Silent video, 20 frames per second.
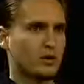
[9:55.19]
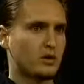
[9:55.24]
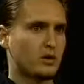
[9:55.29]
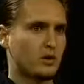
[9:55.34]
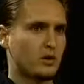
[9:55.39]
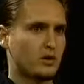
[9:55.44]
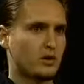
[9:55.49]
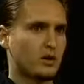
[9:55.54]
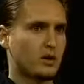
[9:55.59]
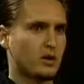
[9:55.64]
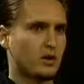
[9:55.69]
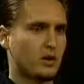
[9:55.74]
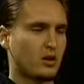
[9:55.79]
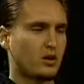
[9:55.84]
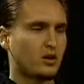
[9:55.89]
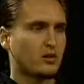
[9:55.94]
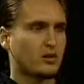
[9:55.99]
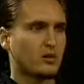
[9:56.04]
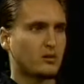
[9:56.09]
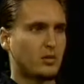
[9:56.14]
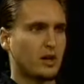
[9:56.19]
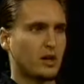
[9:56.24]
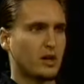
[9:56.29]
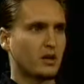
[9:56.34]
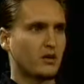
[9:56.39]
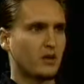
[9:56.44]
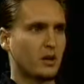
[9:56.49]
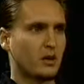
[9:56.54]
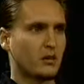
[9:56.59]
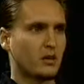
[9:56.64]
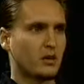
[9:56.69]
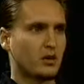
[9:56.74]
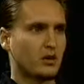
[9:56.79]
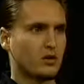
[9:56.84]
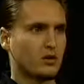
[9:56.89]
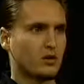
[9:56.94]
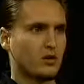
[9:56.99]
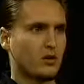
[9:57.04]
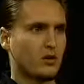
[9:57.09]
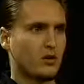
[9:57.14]
rumored to be close to
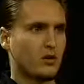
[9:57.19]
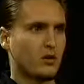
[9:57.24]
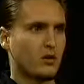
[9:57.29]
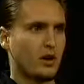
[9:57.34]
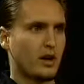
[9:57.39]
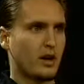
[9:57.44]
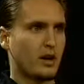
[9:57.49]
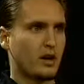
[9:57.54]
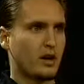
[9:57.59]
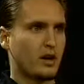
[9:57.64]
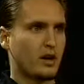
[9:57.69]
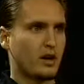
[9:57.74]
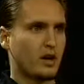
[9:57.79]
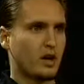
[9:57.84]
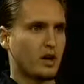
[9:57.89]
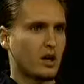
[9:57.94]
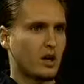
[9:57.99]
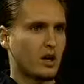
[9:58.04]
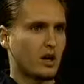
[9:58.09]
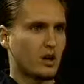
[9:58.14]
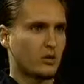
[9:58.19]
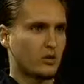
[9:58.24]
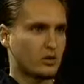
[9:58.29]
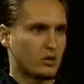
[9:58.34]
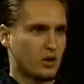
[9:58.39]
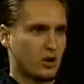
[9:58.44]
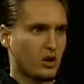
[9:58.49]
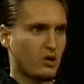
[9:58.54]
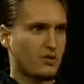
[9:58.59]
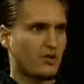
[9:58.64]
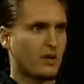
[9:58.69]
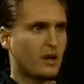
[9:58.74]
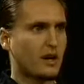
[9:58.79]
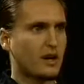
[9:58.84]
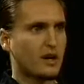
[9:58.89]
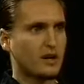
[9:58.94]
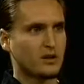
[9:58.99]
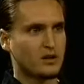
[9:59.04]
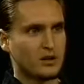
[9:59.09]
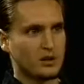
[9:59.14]
bankrupt, so they sought
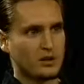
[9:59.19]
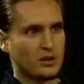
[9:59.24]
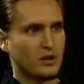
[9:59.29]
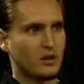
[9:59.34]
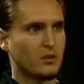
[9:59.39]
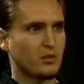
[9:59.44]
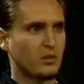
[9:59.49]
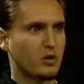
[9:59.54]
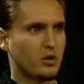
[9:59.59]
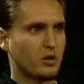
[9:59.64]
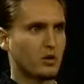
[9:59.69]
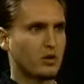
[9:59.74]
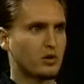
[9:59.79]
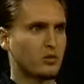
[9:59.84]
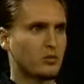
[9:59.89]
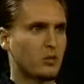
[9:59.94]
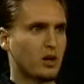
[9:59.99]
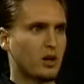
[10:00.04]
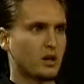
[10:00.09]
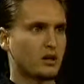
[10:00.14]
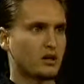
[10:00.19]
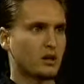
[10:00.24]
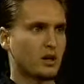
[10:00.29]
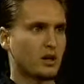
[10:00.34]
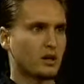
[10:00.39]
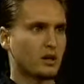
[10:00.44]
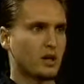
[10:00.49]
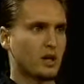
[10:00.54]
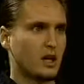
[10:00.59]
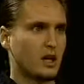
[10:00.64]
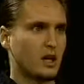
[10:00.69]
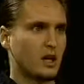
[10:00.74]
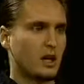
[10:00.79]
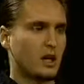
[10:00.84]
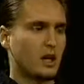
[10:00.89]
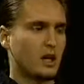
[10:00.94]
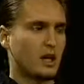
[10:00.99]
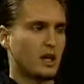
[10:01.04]
financing to complete this project.